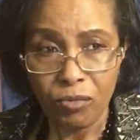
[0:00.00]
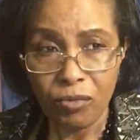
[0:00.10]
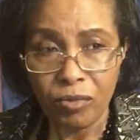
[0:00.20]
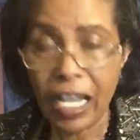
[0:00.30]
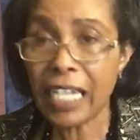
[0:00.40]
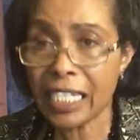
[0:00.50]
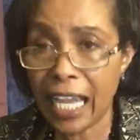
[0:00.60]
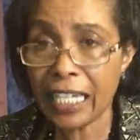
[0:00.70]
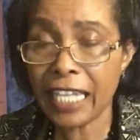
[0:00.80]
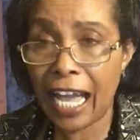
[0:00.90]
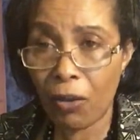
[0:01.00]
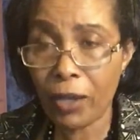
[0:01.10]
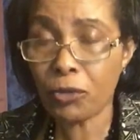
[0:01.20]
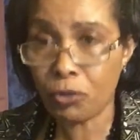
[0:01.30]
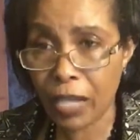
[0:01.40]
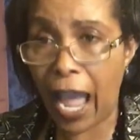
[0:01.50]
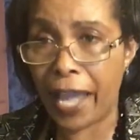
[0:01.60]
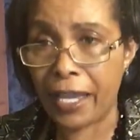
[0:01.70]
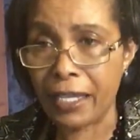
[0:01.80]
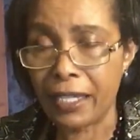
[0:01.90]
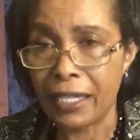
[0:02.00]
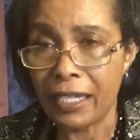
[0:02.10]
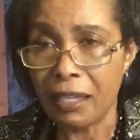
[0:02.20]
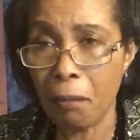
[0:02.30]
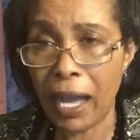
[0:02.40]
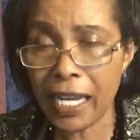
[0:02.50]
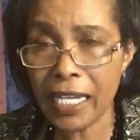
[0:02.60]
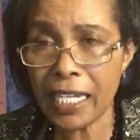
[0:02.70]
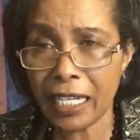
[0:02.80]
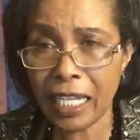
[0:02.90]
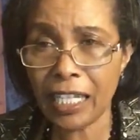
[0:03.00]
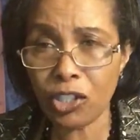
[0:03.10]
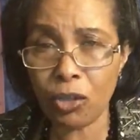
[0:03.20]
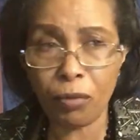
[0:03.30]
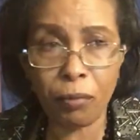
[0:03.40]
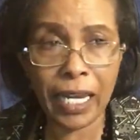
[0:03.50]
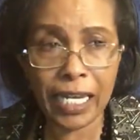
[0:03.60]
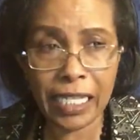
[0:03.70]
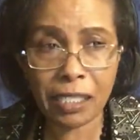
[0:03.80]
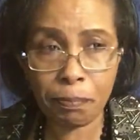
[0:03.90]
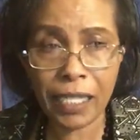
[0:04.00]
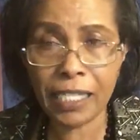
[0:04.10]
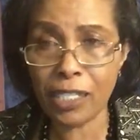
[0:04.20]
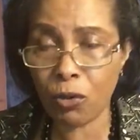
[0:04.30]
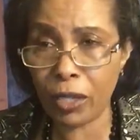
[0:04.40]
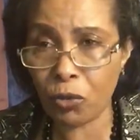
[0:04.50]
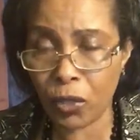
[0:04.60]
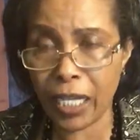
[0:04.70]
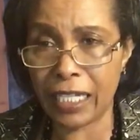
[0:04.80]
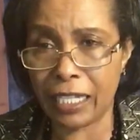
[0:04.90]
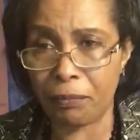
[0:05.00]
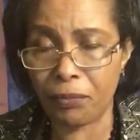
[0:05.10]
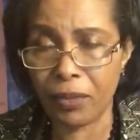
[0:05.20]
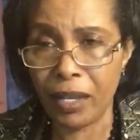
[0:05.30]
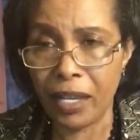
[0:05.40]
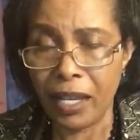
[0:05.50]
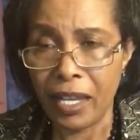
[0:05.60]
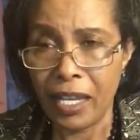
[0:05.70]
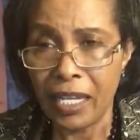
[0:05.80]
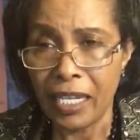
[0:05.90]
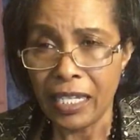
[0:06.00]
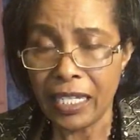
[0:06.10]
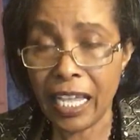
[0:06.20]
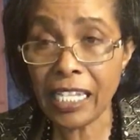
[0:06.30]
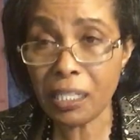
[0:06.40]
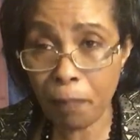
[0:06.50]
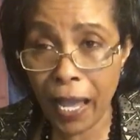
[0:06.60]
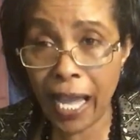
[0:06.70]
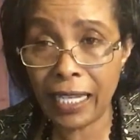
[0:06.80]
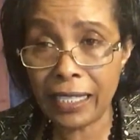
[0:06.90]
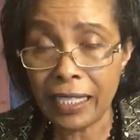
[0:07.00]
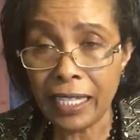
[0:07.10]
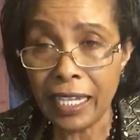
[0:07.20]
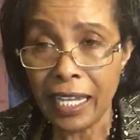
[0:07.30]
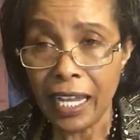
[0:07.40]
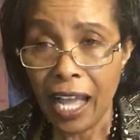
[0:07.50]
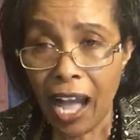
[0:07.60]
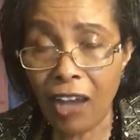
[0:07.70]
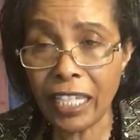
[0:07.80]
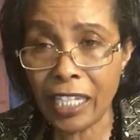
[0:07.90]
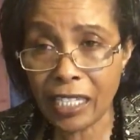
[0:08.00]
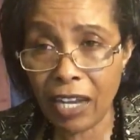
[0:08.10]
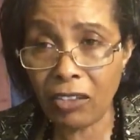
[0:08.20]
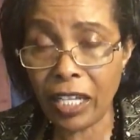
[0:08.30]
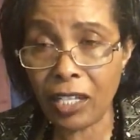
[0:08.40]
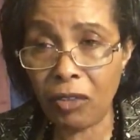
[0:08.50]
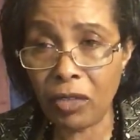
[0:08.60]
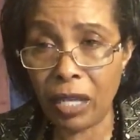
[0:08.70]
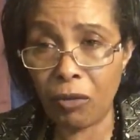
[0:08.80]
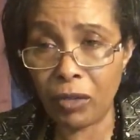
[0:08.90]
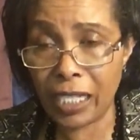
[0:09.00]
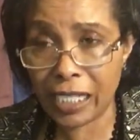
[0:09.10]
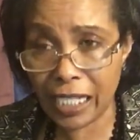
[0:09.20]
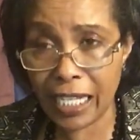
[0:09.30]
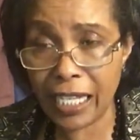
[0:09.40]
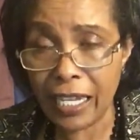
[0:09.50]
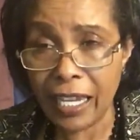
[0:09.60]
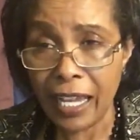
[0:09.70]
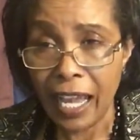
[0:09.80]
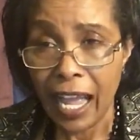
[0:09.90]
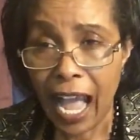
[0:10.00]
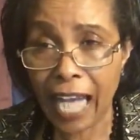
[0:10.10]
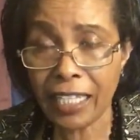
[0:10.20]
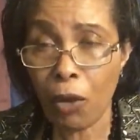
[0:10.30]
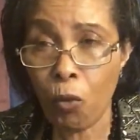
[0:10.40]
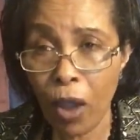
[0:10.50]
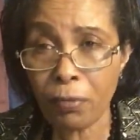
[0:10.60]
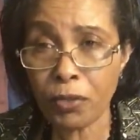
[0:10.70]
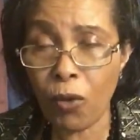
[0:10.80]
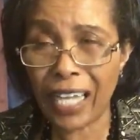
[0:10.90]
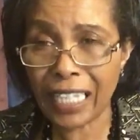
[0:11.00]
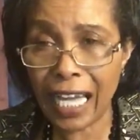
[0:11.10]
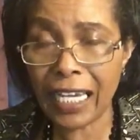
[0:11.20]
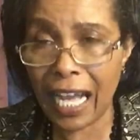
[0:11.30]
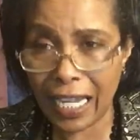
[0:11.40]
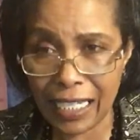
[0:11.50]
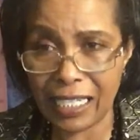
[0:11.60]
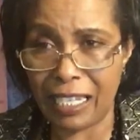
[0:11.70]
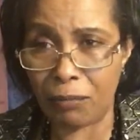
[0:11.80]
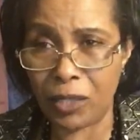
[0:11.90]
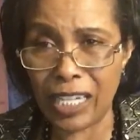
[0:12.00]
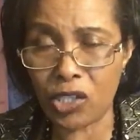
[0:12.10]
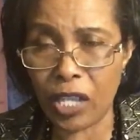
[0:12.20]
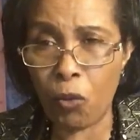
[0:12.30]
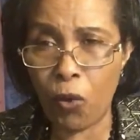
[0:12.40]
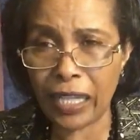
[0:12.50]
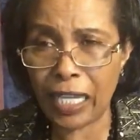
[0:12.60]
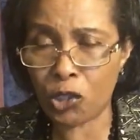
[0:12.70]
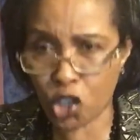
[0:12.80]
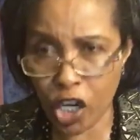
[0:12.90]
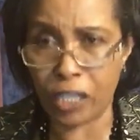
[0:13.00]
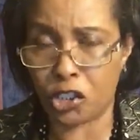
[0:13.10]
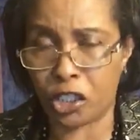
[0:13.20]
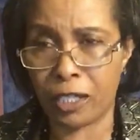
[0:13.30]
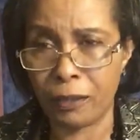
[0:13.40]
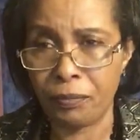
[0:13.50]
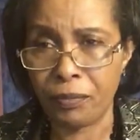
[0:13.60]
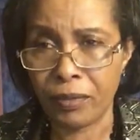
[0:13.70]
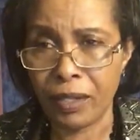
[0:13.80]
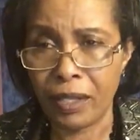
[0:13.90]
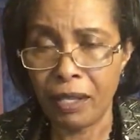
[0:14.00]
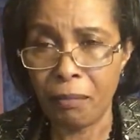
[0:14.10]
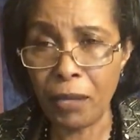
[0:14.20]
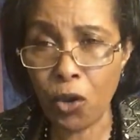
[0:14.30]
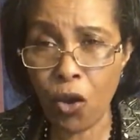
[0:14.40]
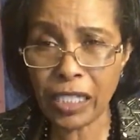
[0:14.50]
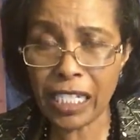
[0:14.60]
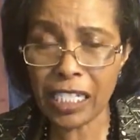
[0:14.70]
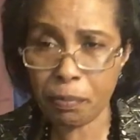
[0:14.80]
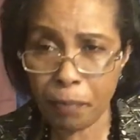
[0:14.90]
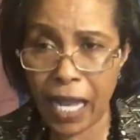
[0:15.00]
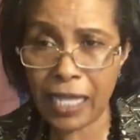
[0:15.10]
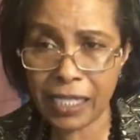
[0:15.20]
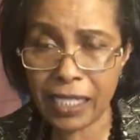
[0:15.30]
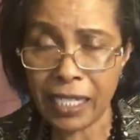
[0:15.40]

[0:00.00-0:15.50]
they said they are going to die. Marine kingdom, marine spirit is going to kill them. They spell on the, on the, on the, on the sea, and the waves were turning against them. The, the weather changed because these spells,